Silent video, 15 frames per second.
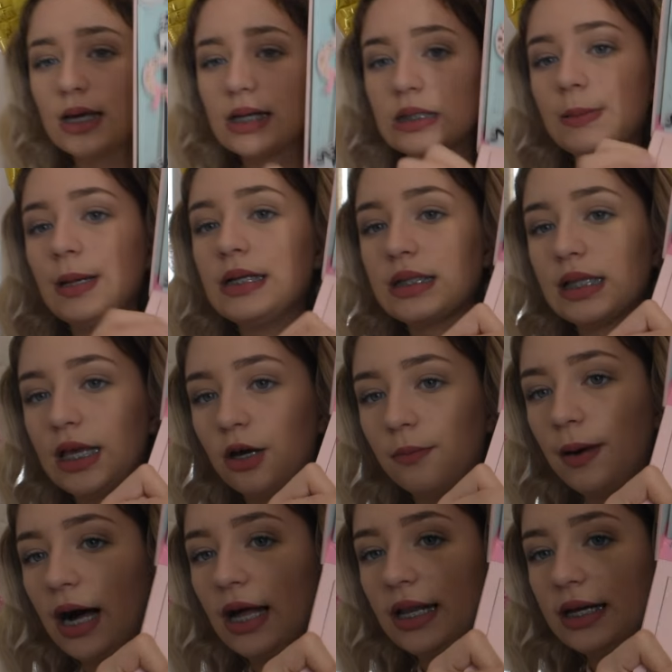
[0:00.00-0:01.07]
So basically your
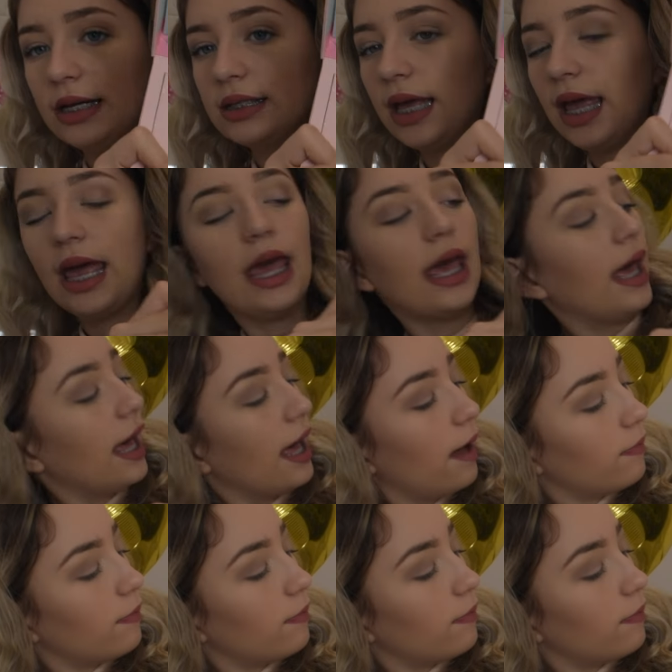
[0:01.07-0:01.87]
palette is here